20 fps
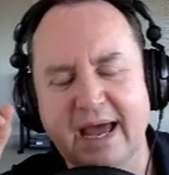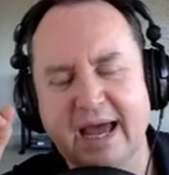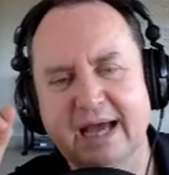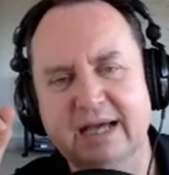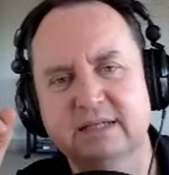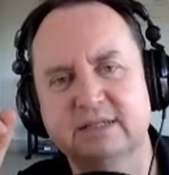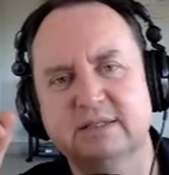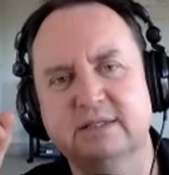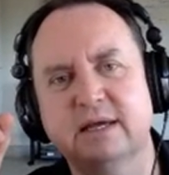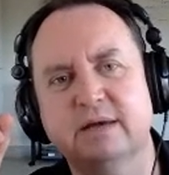
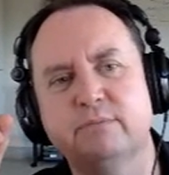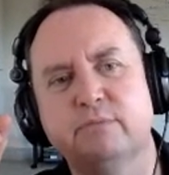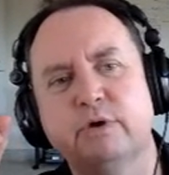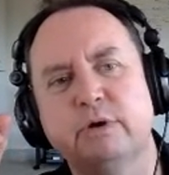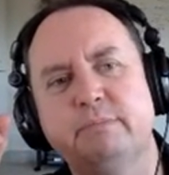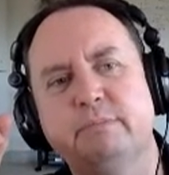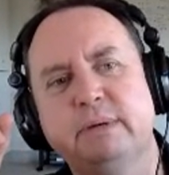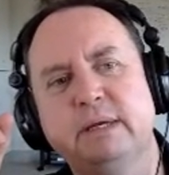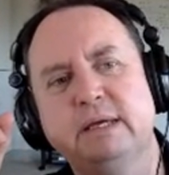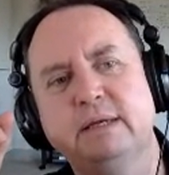ask them
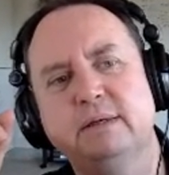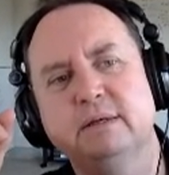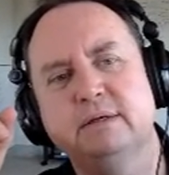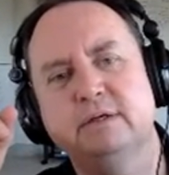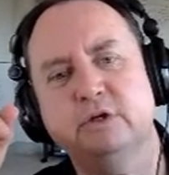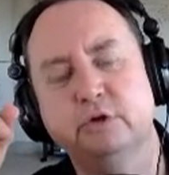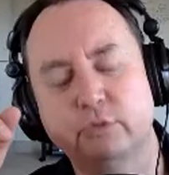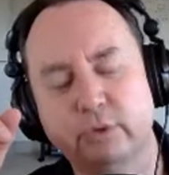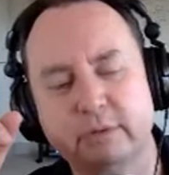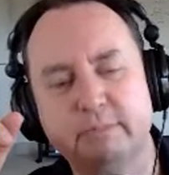
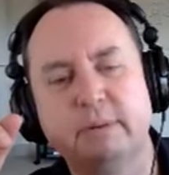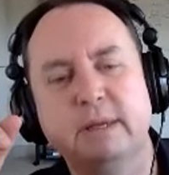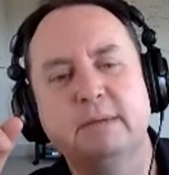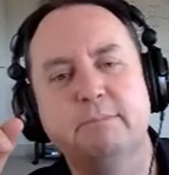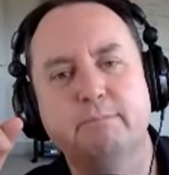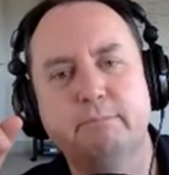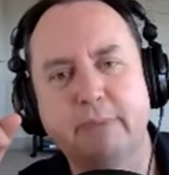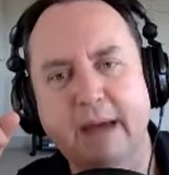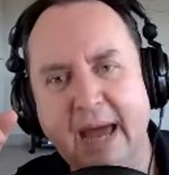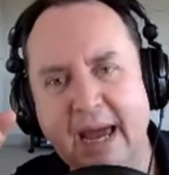repeat to
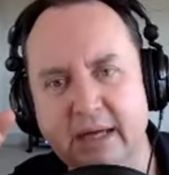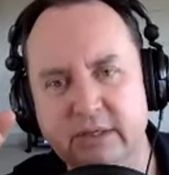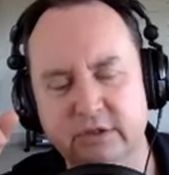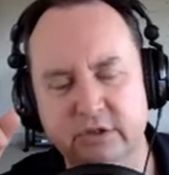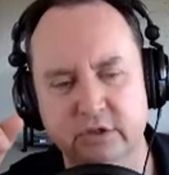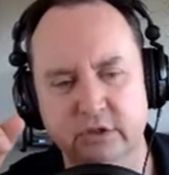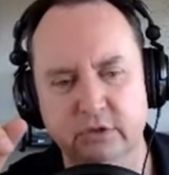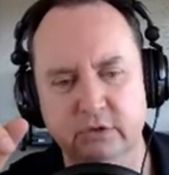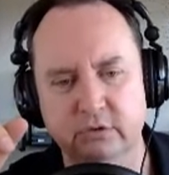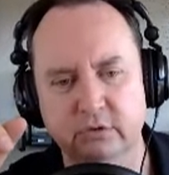repeat
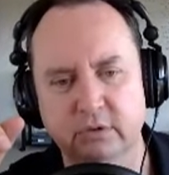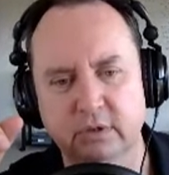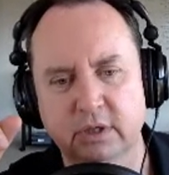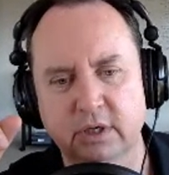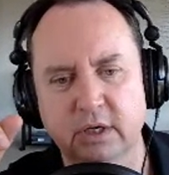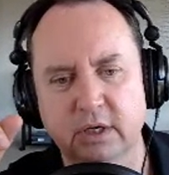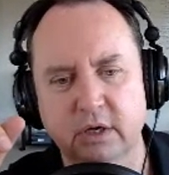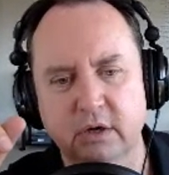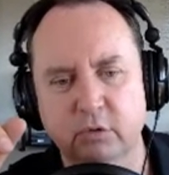back to you